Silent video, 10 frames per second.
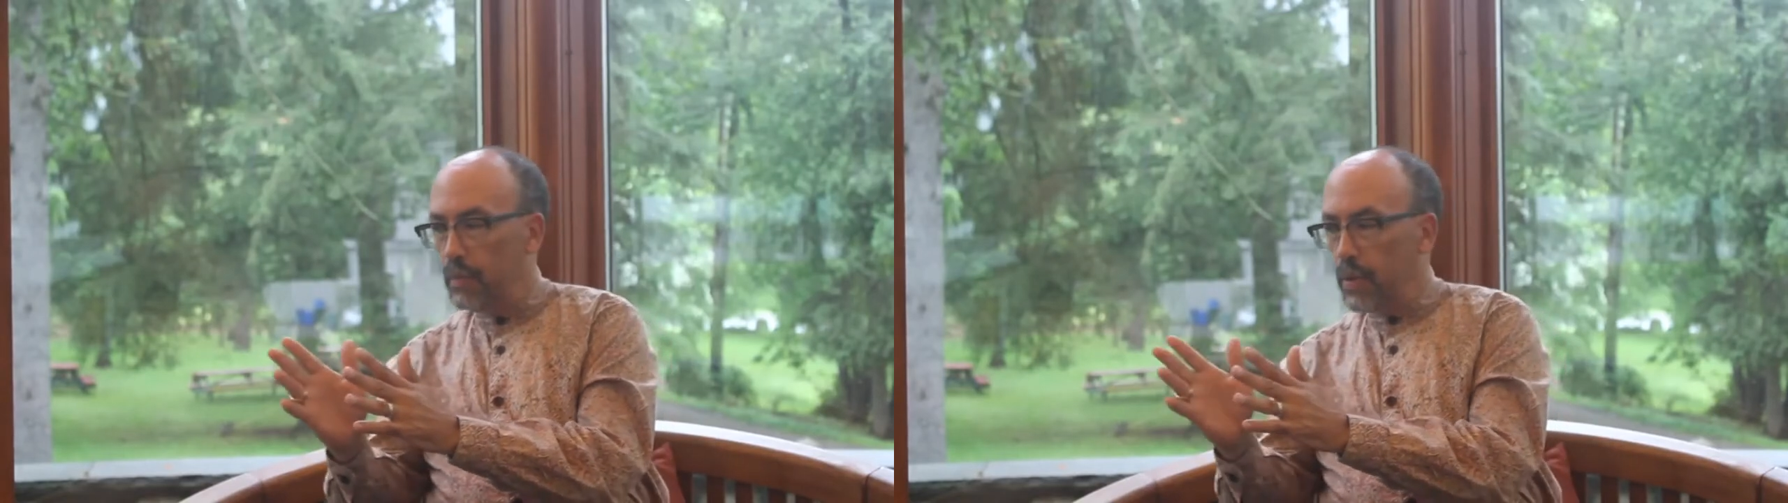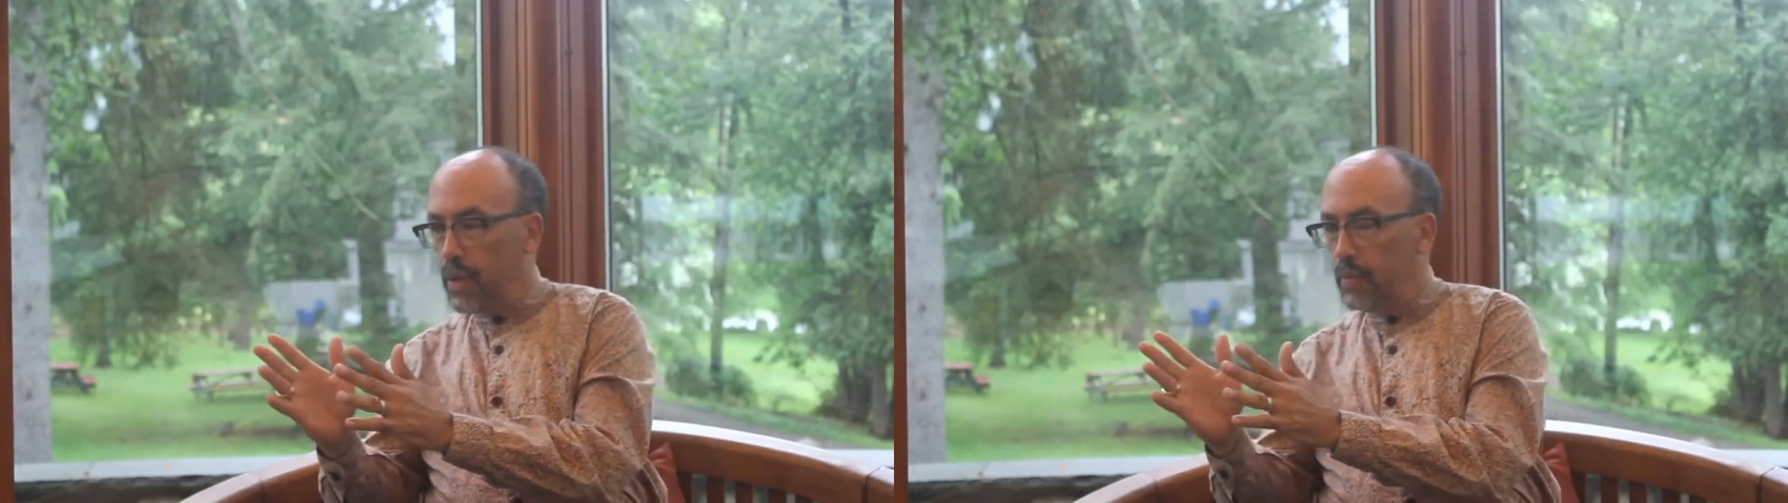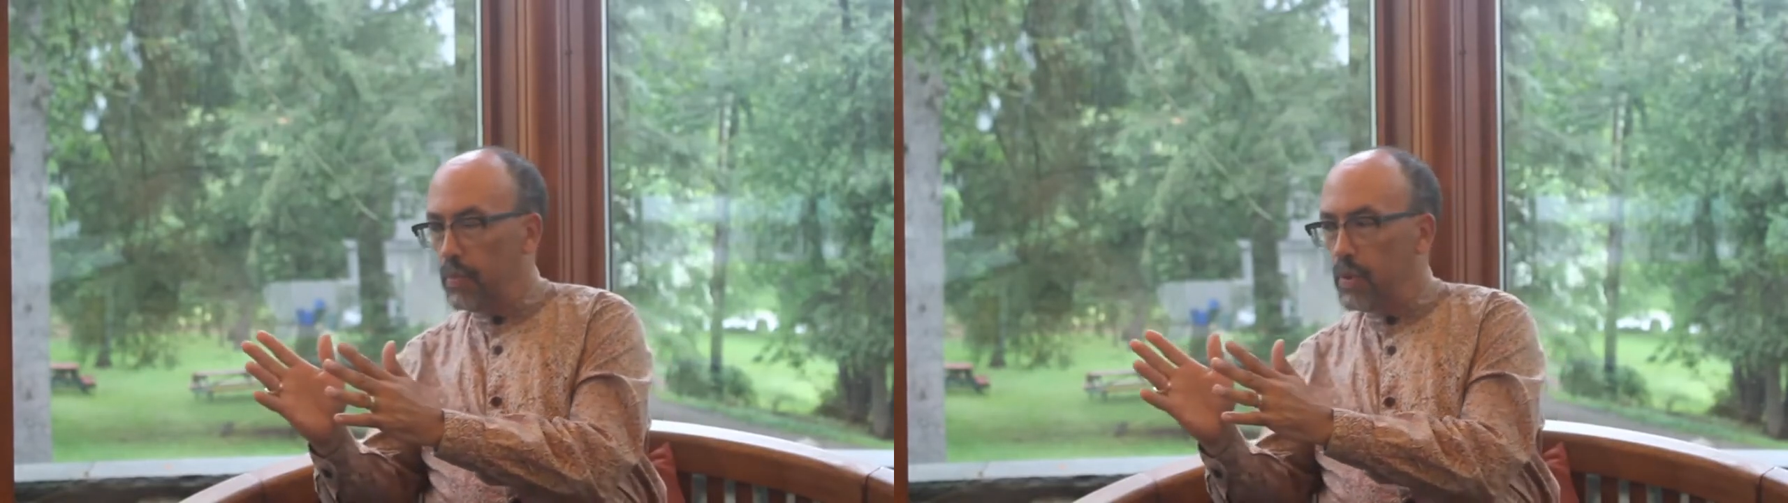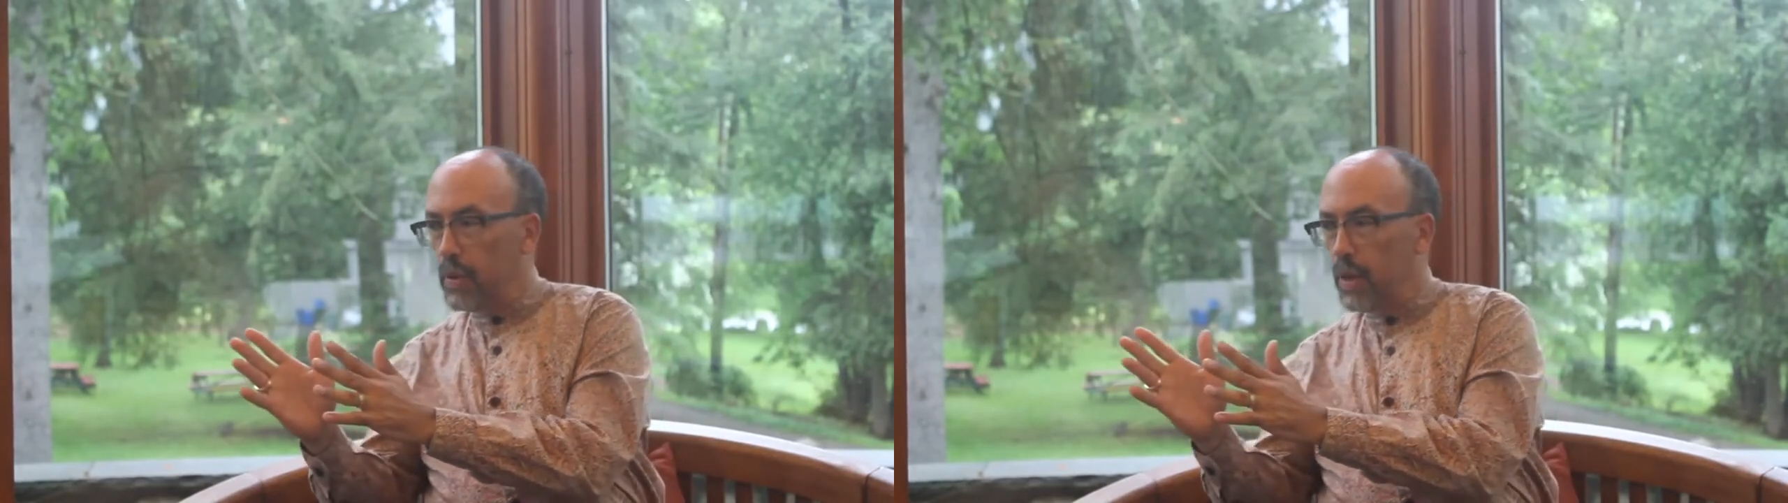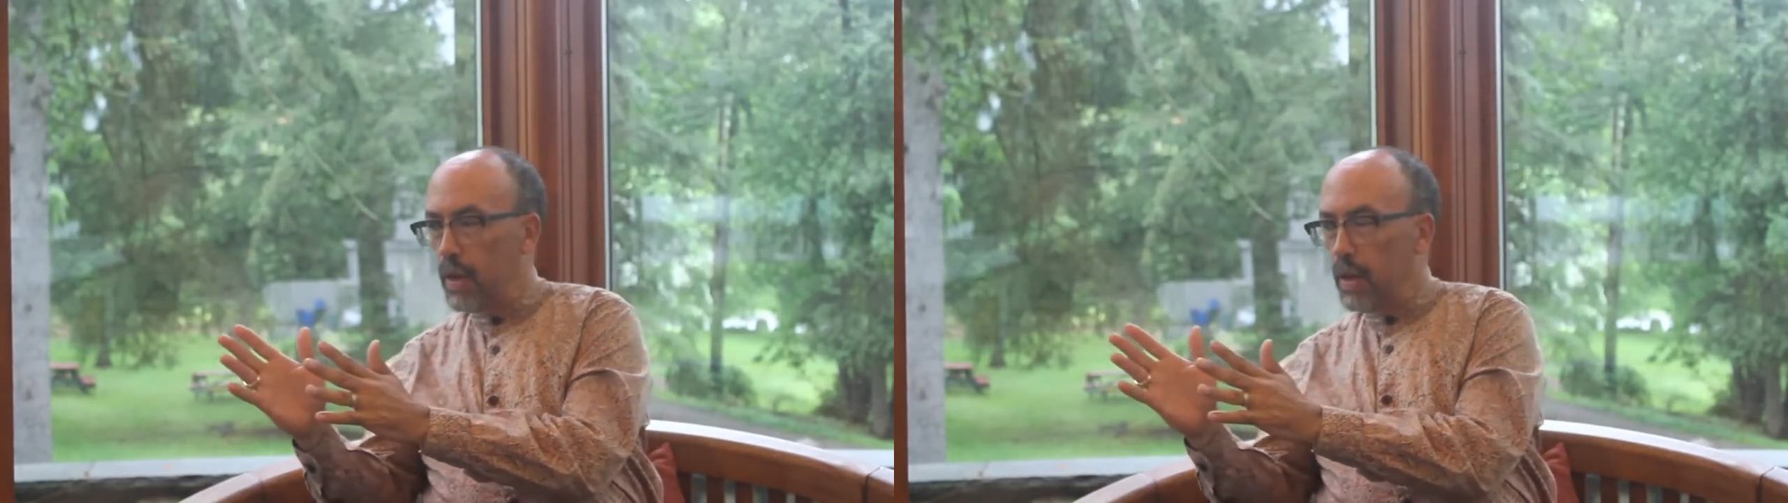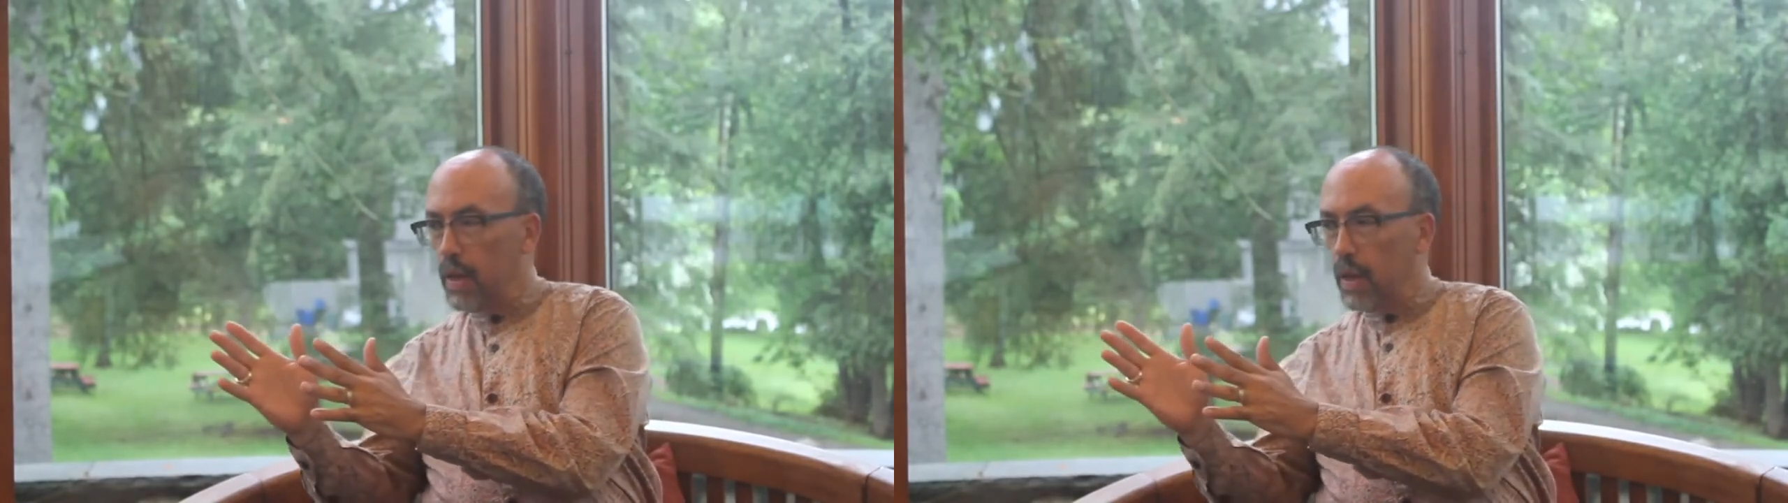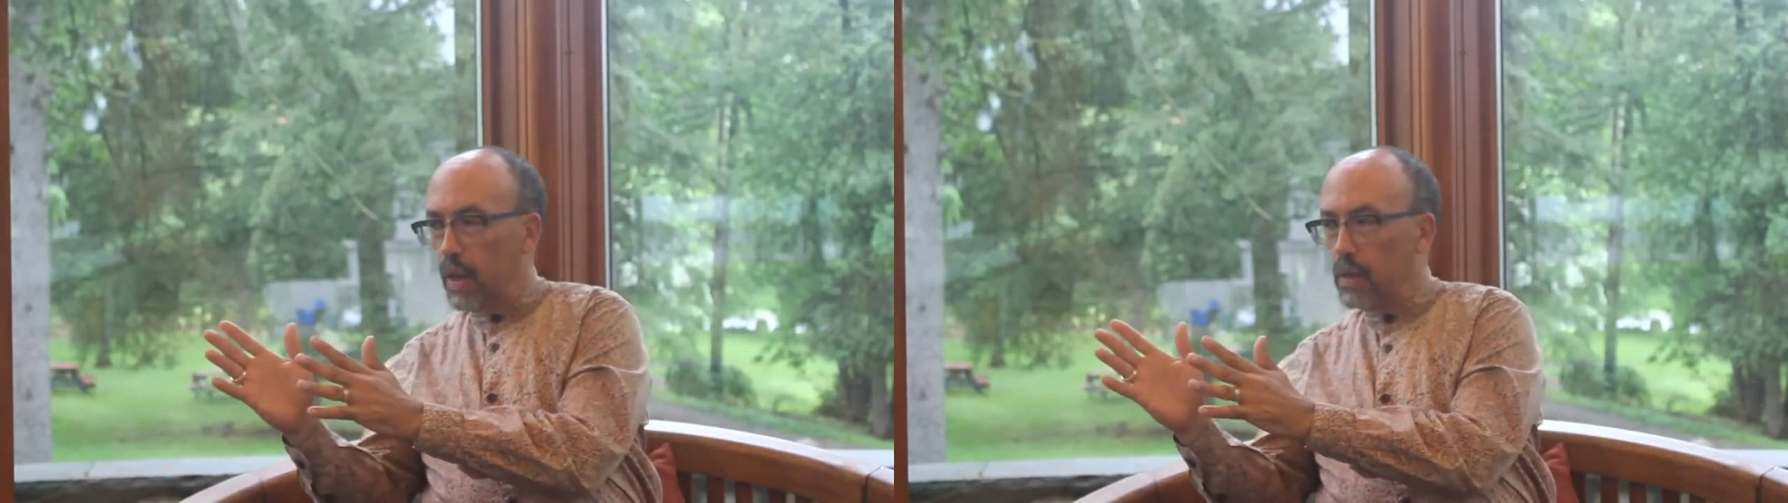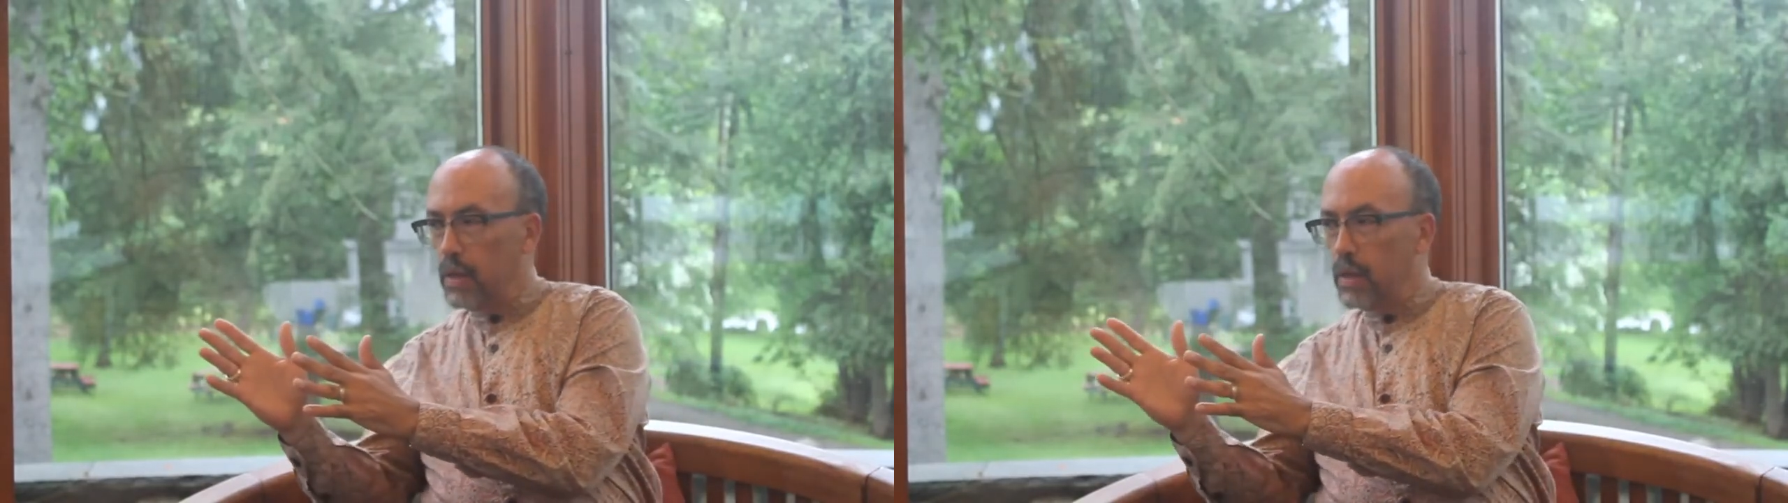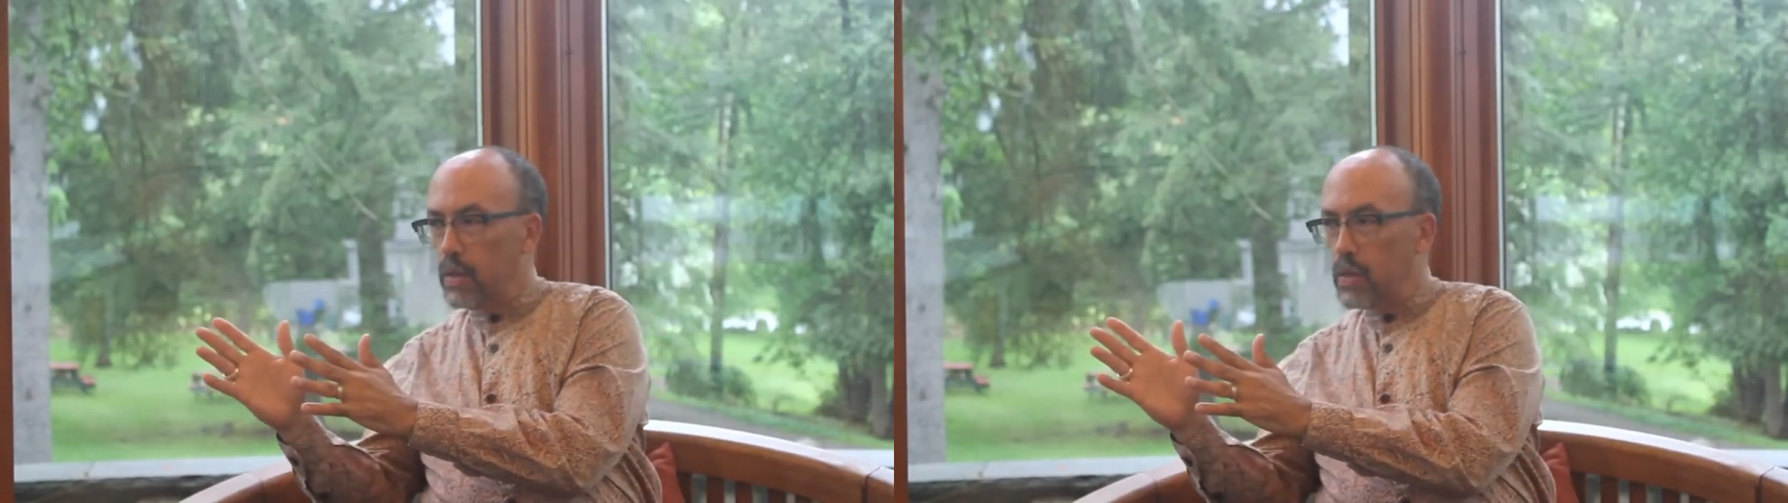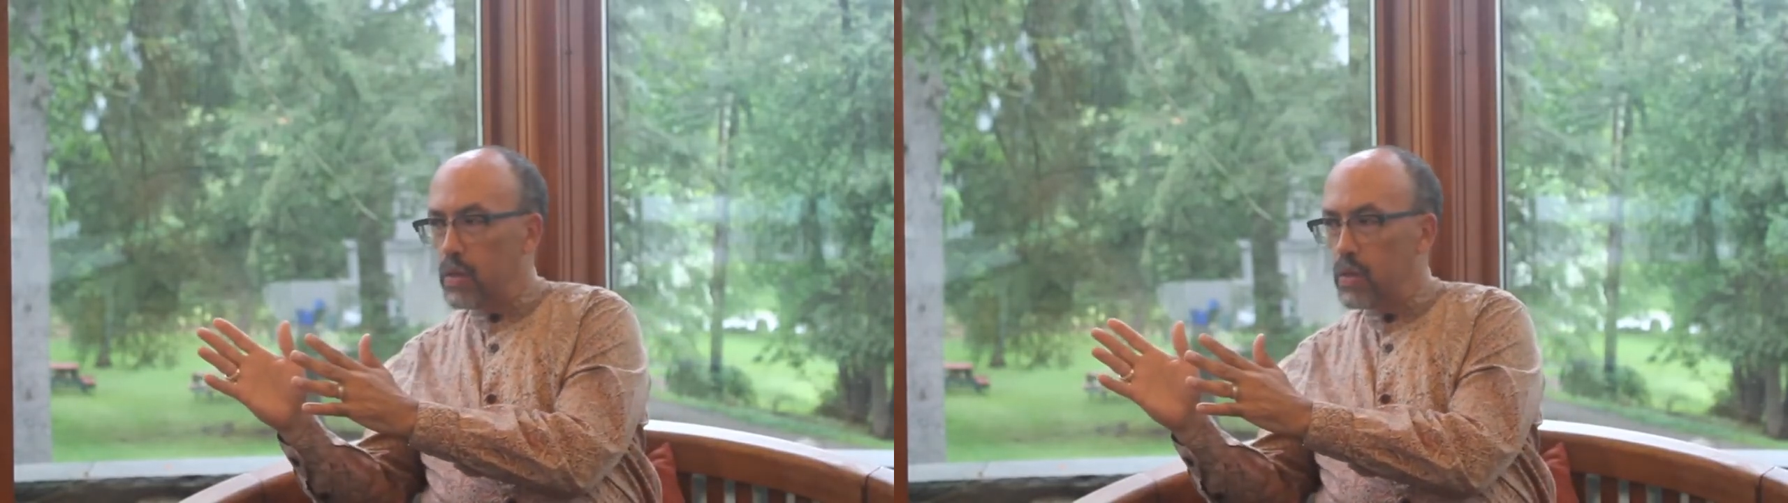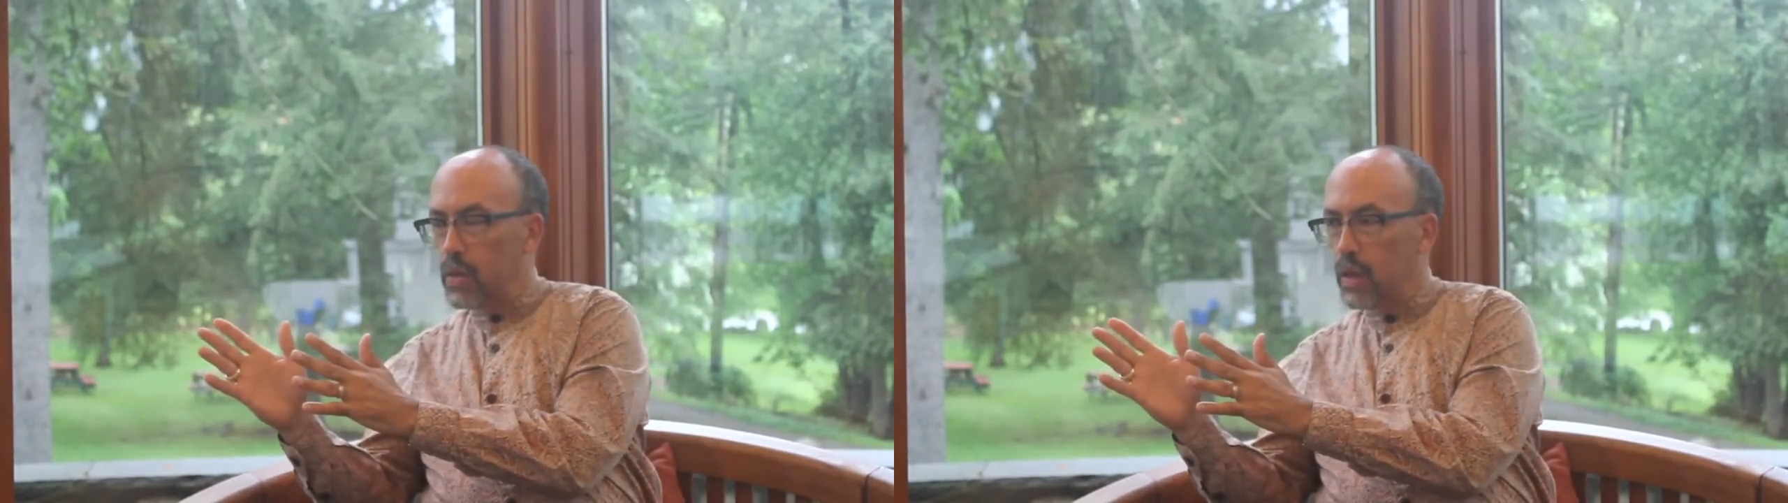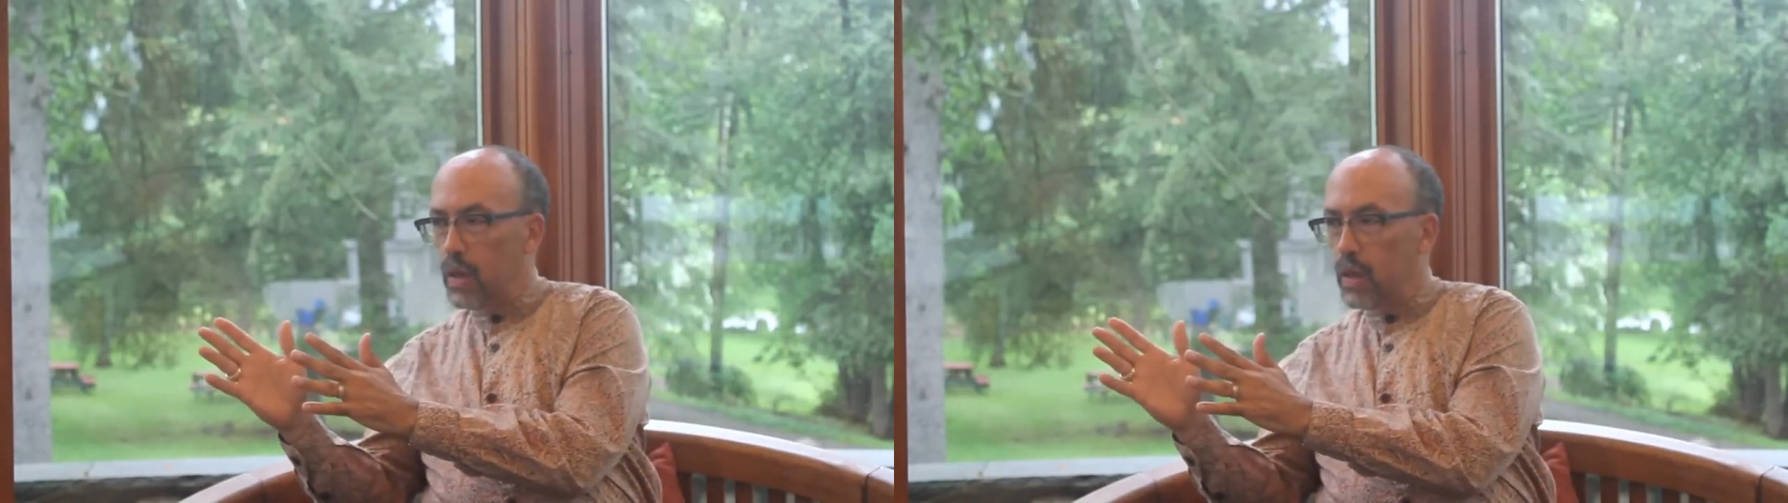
people in this